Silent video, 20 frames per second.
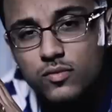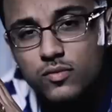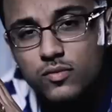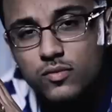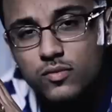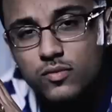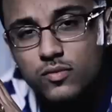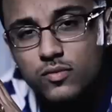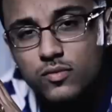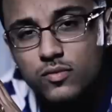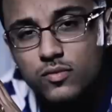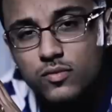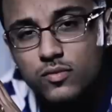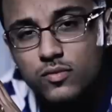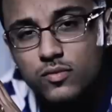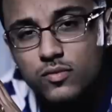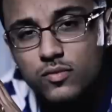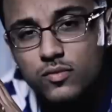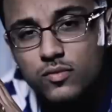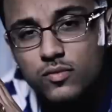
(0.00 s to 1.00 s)

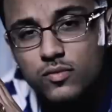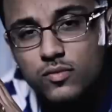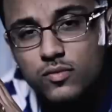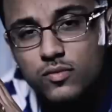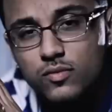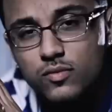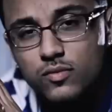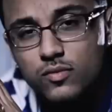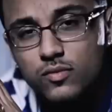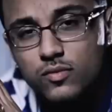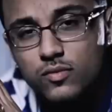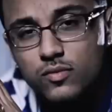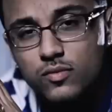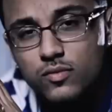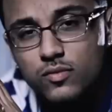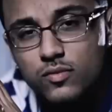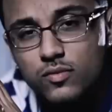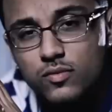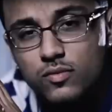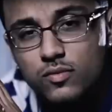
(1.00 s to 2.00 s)

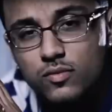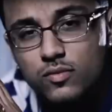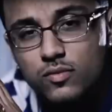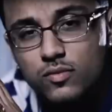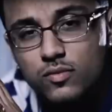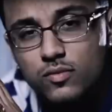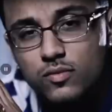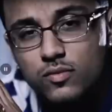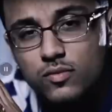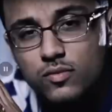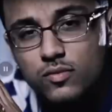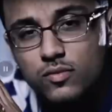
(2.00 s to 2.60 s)
The person shown says nothing.